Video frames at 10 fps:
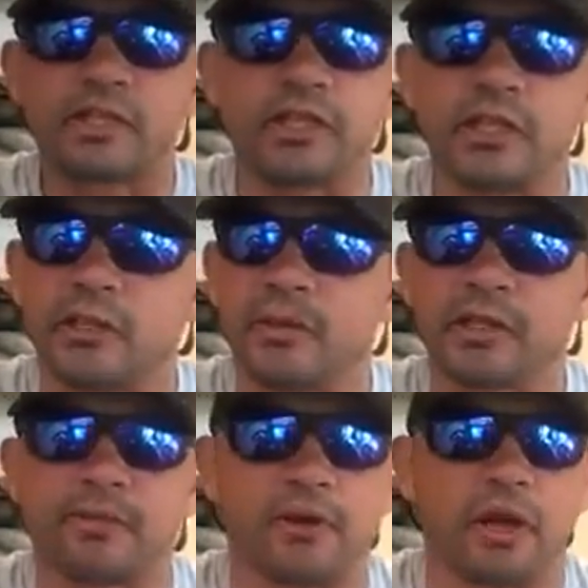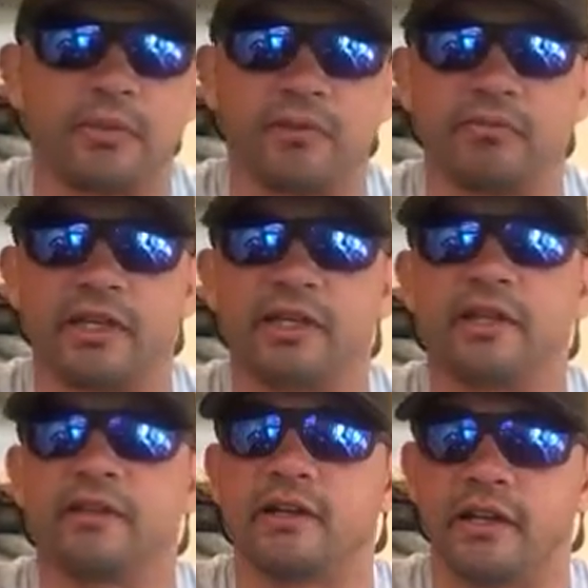you think about the predominant blade
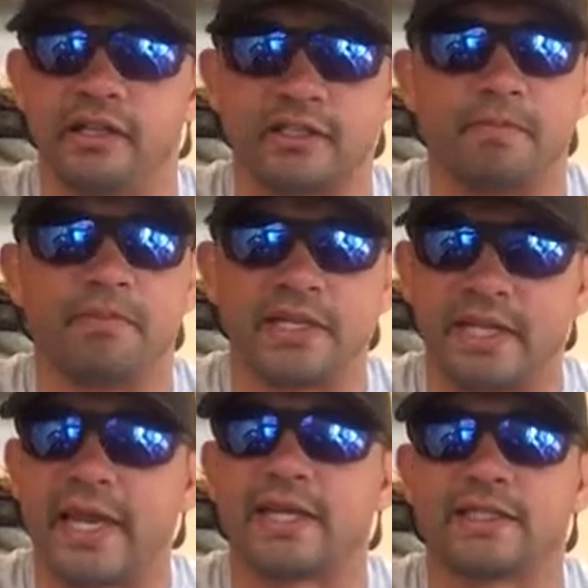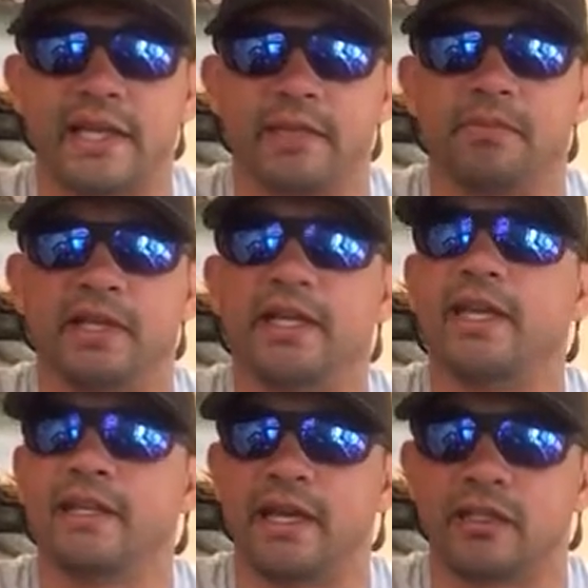out there, and it's a big Cascade blade,
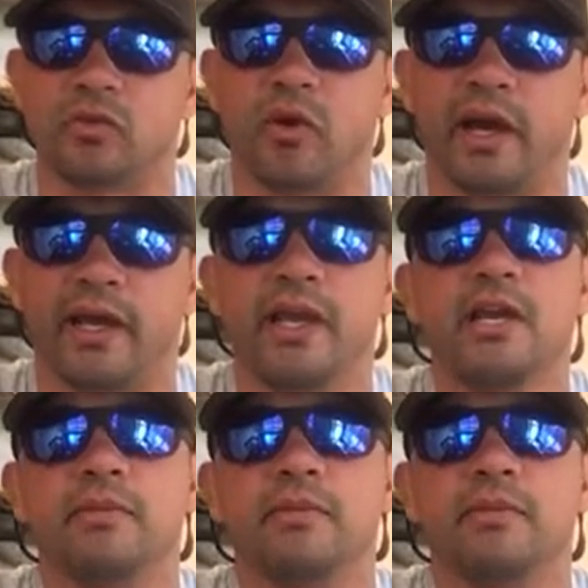and that's why.